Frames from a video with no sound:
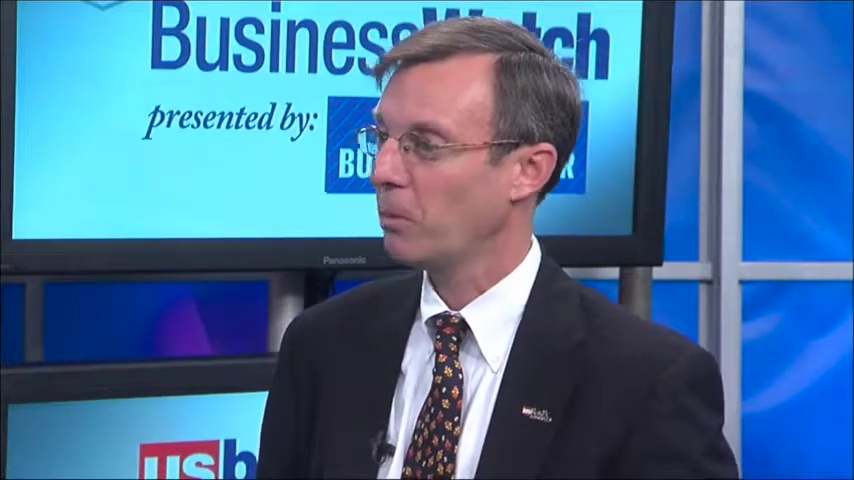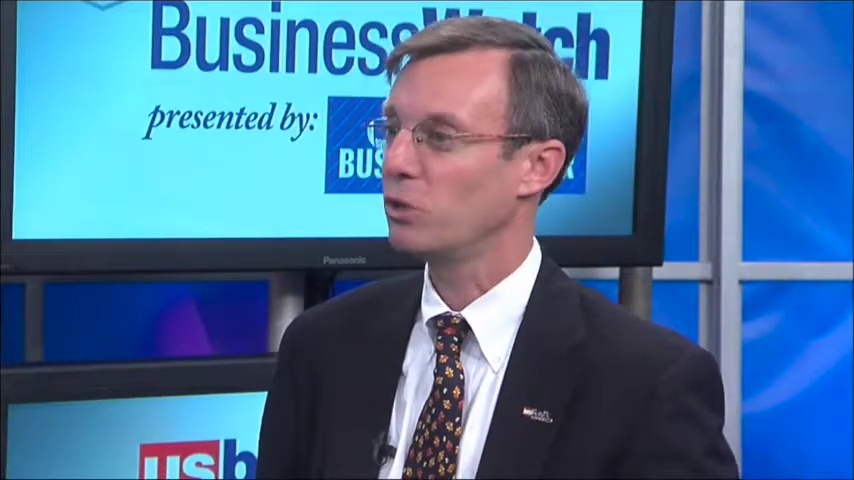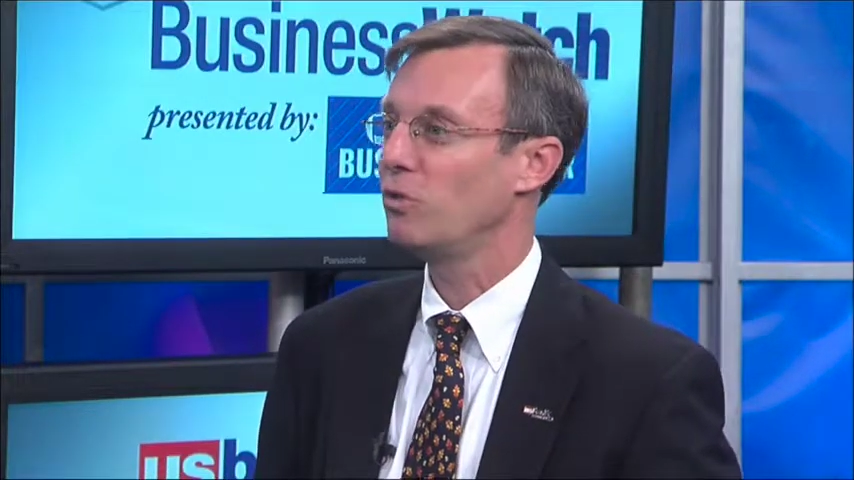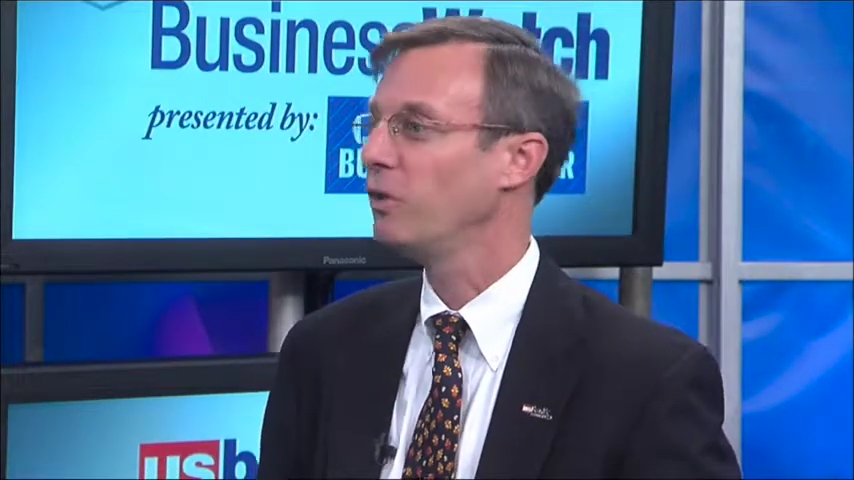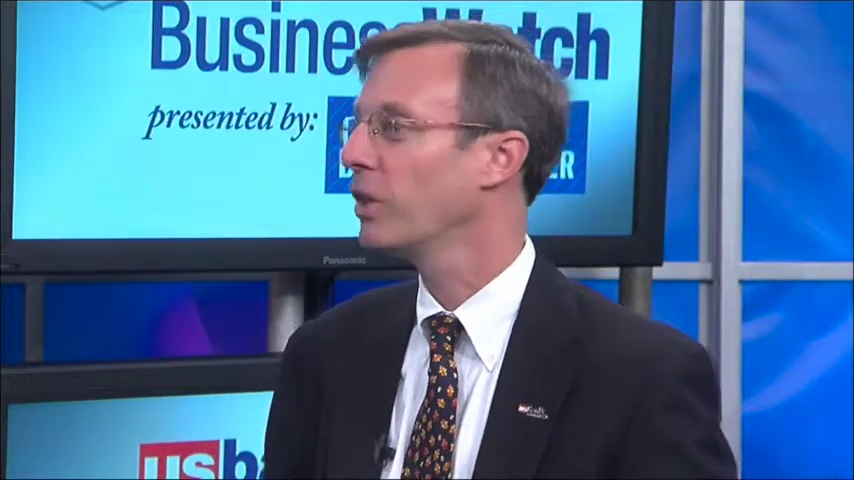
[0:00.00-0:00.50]

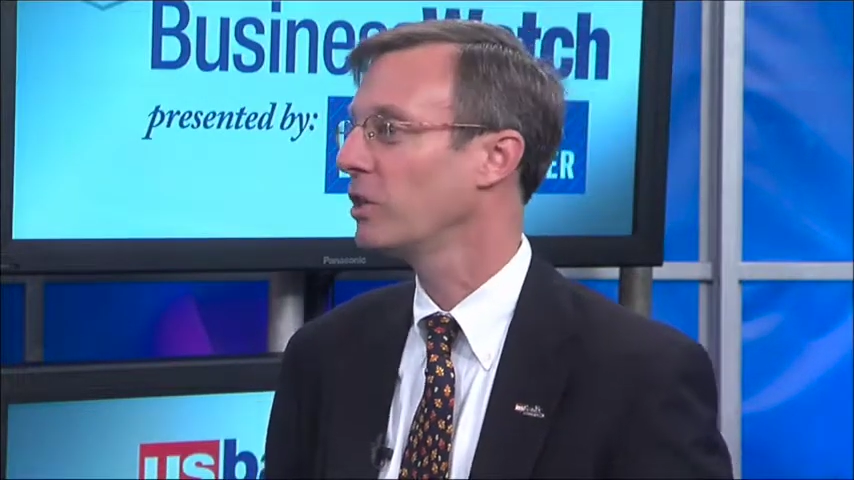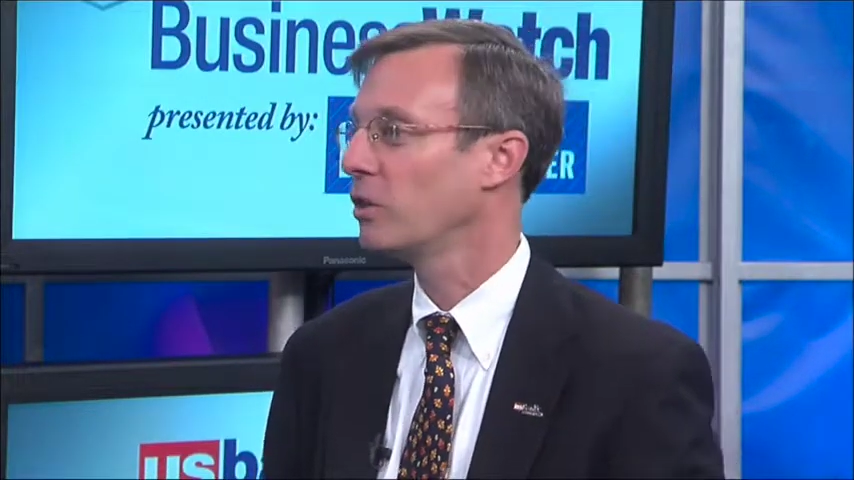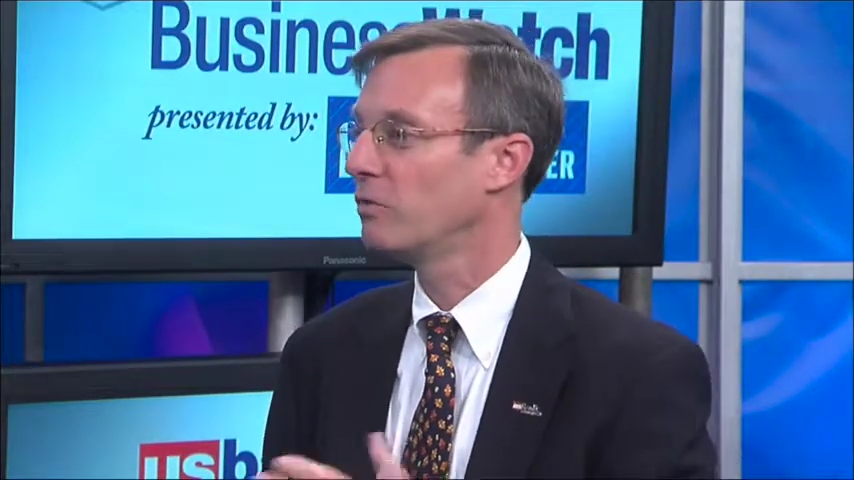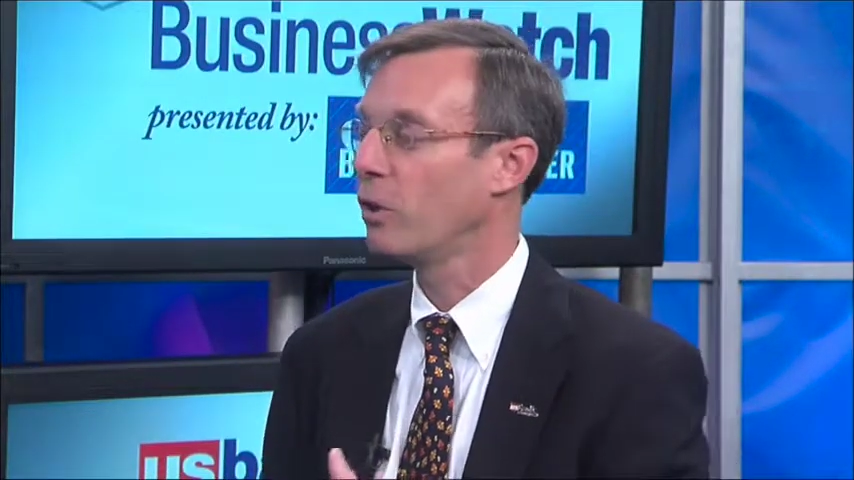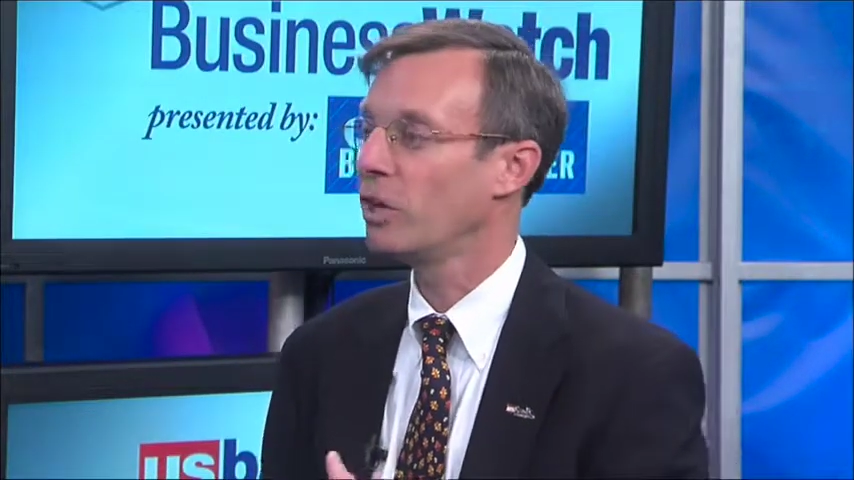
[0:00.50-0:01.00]
but you feel like
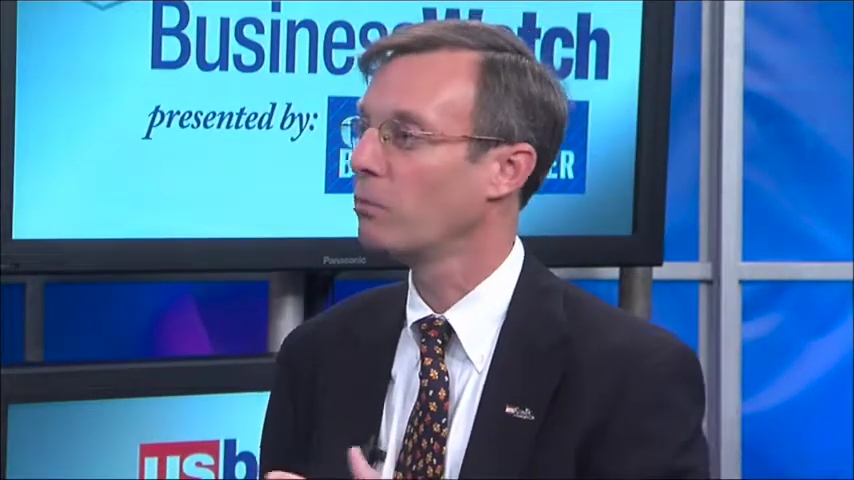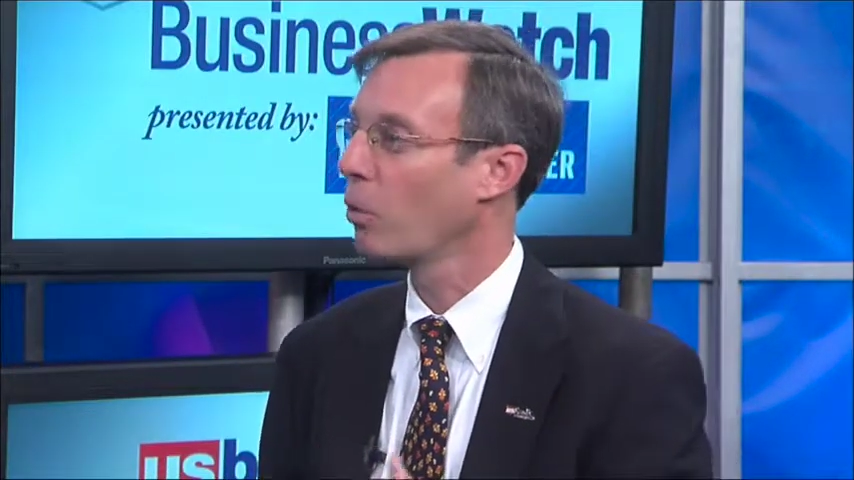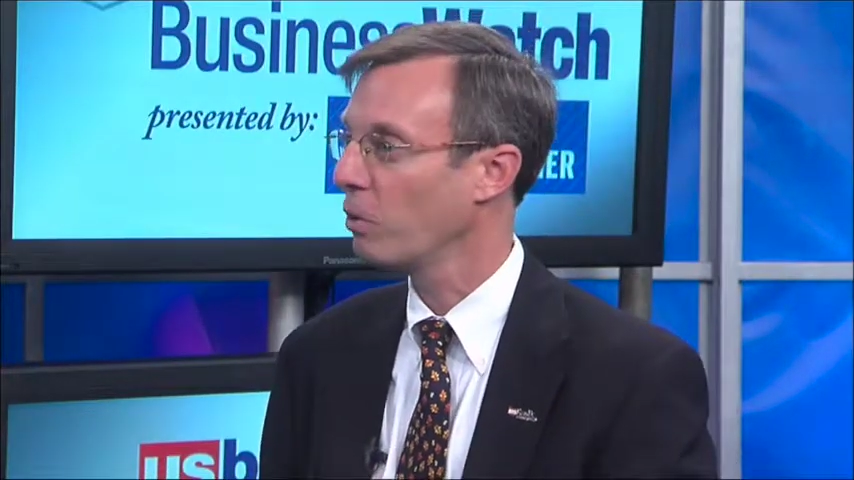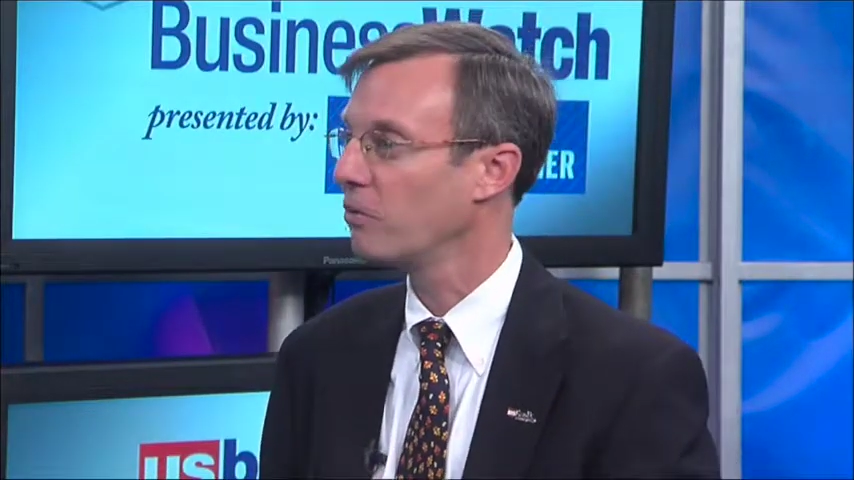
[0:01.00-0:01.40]
you're devoting more